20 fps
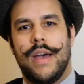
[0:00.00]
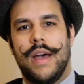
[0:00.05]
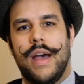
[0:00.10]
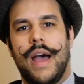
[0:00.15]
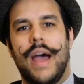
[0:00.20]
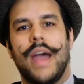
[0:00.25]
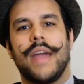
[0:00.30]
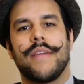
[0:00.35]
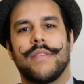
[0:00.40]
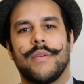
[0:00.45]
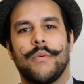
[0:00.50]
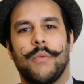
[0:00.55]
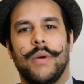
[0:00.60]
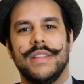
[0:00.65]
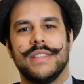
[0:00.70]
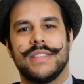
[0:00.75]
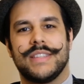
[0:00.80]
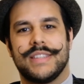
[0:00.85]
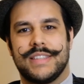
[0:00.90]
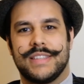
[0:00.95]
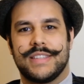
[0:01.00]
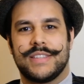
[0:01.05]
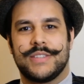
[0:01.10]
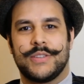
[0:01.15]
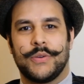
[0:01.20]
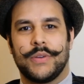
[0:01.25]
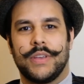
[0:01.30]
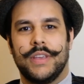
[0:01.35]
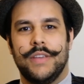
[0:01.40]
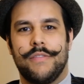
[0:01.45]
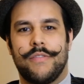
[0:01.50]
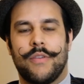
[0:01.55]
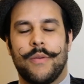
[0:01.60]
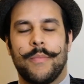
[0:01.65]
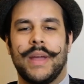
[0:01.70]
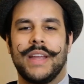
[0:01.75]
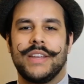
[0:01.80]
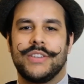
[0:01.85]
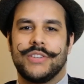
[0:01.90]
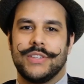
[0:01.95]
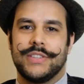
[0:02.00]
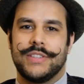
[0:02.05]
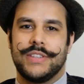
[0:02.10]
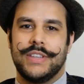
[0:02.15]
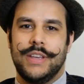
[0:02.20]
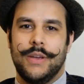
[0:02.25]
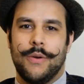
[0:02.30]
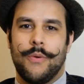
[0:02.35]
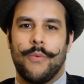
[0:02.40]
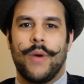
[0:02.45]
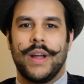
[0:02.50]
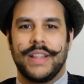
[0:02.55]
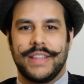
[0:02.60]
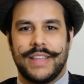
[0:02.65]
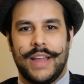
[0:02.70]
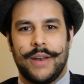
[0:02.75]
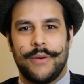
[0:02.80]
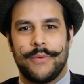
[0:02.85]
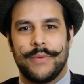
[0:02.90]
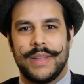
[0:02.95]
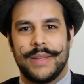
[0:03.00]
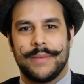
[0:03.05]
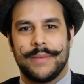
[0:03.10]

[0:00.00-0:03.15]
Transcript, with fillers: Hi everyone, this is Tongi from H&T Wine Gallery.